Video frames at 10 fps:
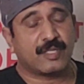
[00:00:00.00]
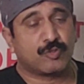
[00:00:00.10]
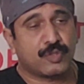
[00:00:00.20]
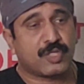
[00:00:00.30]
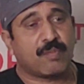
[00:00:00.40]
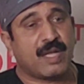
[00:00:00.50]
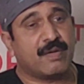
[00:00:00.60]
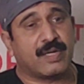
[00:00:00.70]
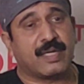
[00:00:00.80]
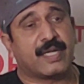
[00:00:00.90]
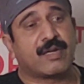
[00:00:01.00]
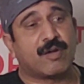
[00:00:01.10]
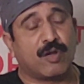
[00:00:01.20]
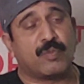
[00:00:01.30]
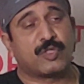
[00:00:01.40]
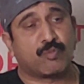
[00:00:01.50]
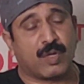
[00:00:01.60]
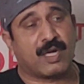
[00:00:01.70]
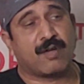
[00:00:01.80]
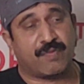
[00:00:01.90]
the suture valve, it will take almost
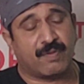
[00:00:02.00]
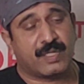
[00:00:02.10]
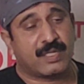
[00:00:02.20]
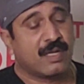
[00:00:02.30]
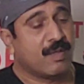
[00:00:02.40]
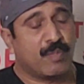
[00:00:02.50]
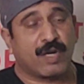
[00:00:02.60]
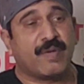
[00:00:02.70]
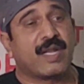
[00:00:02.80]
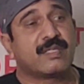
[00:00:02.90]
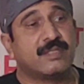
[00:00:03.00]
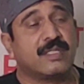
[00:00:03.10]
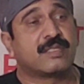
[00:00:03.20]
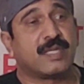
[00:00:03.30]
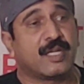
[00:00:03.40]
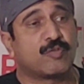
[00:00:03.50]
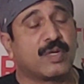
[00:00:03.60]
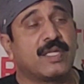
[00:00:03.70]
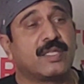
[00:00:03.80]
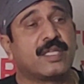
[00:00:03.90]
1.5 hours. But whereas this takes
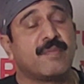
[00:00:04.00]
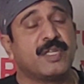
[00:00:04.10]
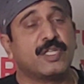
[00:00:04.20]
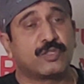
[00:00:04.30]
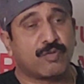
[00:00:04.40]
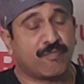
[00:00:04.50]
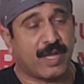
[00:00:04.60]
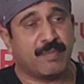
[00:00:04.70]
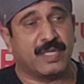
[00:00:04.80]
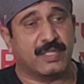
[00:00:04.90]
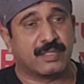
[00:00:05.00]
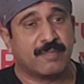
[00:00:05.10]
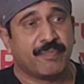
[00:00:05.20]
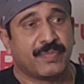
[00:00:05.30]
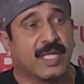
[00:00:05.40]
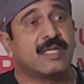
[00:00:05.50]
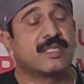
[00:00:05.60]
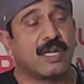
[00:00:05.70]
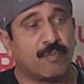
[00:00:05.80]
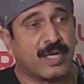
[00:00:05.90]
only 3 minutes to 5 minutes. That
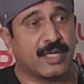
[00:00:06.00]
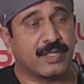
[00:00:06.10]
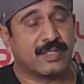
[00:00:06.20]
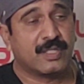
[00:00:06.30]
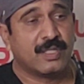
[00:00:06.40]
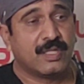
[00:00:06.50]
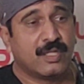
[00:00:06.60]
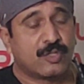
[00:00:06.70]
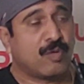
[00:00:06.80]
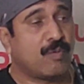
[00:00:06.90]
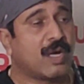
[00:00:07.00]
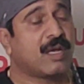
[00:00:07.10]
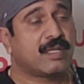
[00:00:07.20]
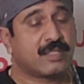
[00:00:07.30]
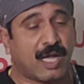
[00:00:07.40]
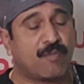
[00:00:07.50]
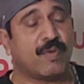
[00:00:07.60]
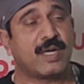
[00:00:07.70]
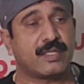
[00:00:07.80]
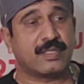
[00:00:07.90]
is the advantage. So what is the
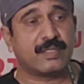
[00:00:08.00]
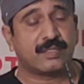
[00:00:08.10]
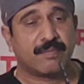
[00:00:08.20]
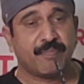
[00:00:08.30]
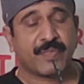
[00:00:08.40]
advantage is,